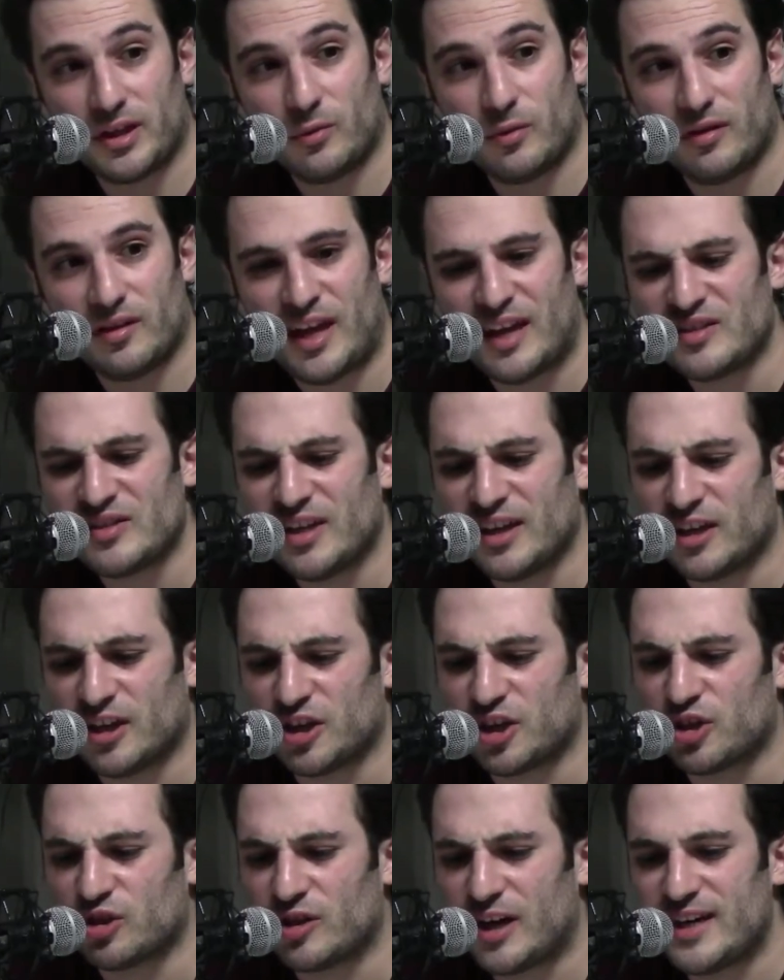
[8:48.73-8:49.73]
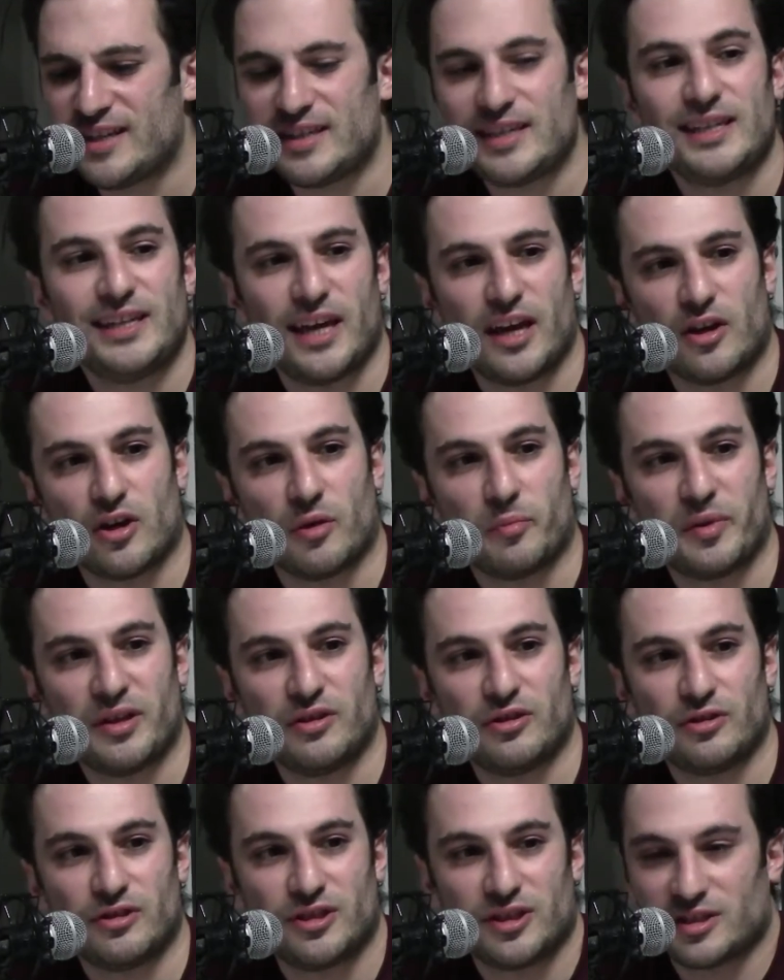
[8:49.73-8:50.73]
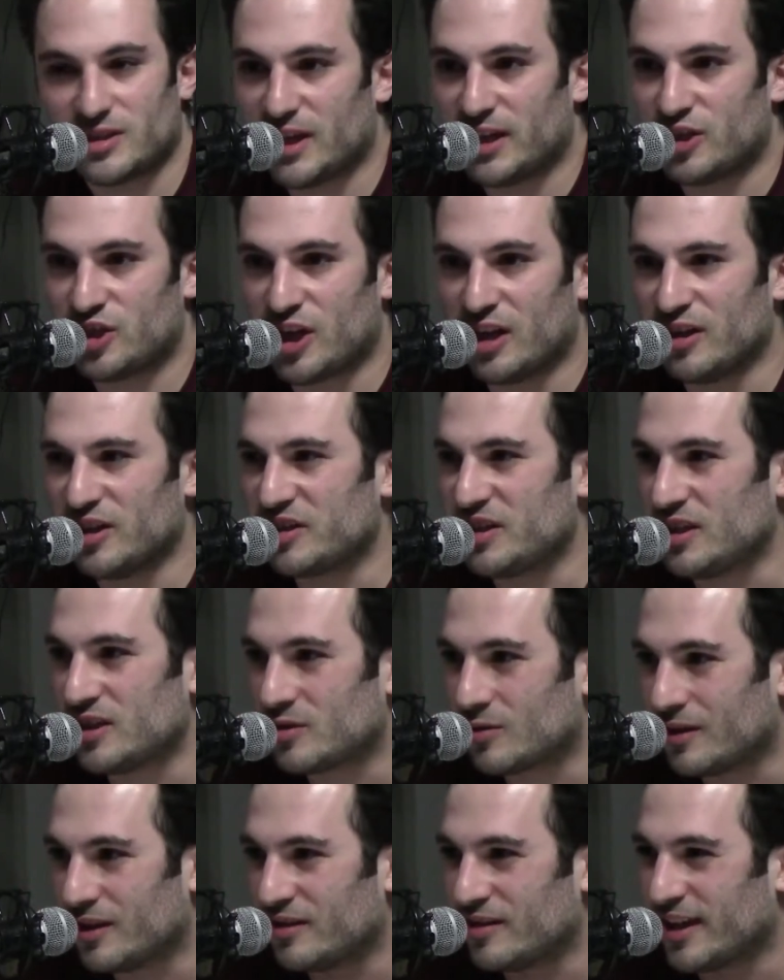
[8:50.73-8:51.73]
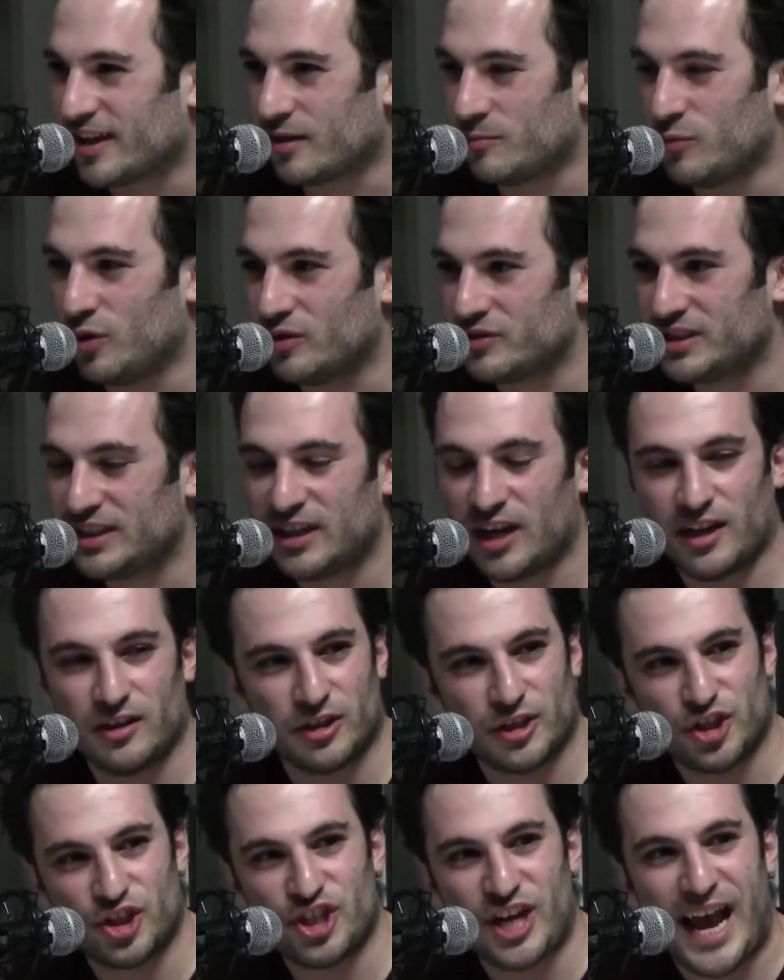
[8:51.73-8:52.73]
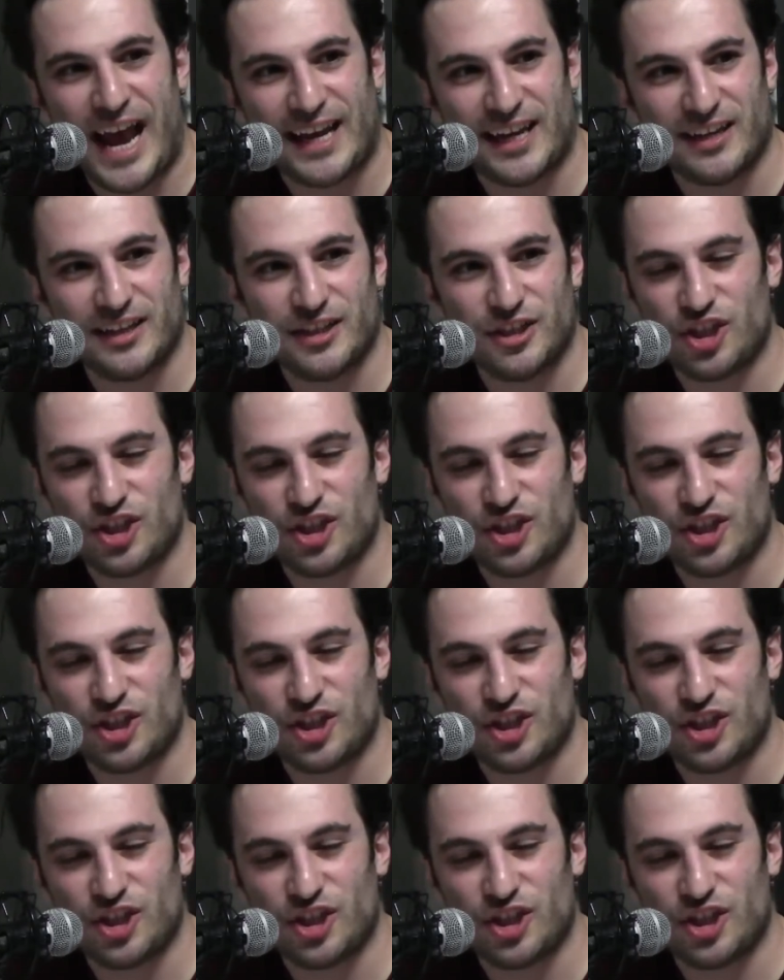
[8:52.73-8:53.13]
with has like a crazy getup, and you're just like jealous. He's wearing like a multicolored jacket and